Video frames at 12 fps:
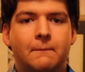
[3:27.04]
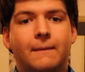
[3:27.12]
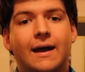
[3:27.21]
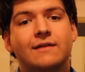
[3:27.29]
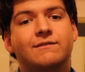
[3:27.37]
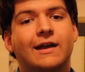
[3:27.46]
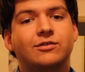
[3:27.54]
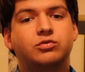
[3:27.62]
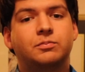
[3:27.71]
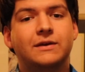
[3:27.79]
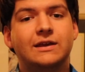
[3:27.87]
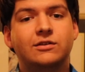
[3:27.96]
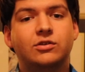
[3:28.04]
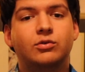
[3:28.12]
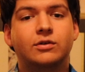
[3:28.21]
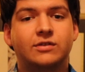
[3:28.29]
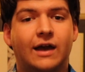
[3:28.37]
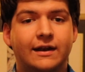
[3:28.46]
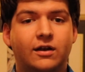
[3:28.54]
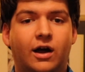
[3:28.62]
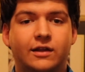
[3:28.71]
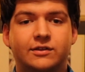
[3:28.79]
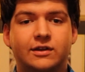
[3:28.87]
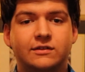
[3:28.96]
My advice would be to assign a
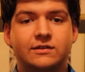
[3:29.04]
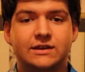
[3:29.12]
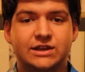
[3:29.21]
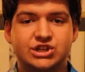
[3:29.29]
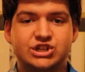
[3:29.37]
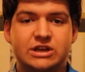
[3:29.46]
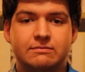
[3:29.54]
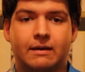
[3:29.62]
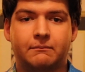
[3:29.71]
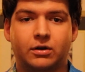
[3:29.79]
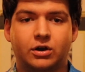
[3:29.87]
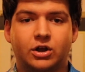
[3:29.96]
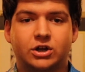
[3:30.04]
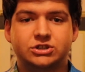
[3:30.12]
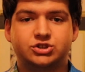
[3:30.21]
continent to each team member,